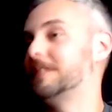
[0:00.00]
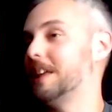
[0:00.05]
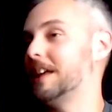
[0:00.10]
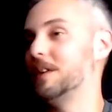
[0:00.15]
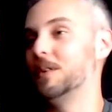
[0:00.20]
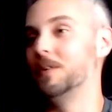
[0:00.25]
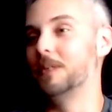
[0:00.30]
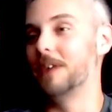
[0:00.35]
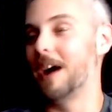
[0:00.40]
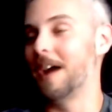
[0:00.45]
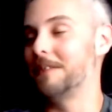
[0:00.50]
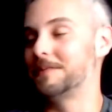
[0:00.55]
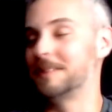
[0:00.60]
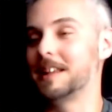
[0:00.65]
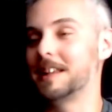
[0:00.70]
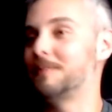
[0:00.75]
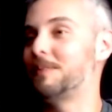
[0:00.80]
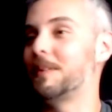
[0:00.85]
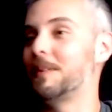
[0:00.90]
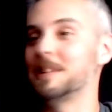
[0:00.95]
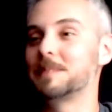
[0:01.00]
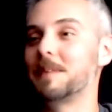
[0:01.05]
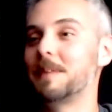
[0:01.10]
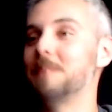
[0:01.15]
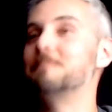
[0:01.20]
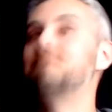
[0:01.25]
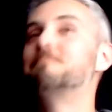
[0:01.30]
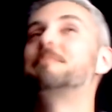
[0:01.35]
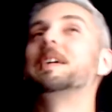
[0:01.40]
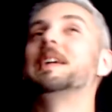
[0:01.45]
Oh, they all have. They probably
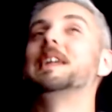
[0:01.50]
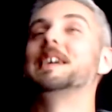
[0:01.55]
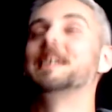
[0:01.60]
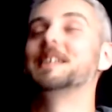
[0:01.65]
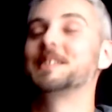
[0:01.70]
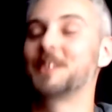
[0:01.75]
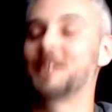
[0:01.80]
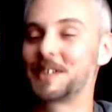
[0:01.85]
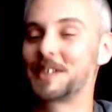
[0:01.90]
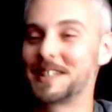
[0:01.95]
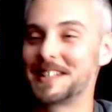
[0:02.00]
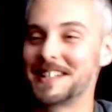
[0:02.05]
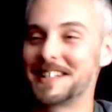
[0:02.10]
spend billions on